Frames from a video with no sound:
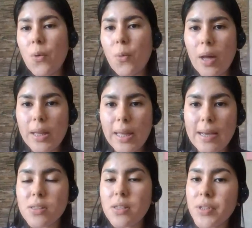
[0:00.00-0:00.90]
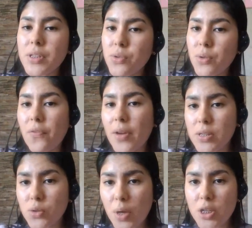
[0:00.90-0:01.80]
Well, answering to the
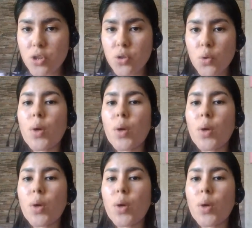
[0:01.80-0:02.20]
first question,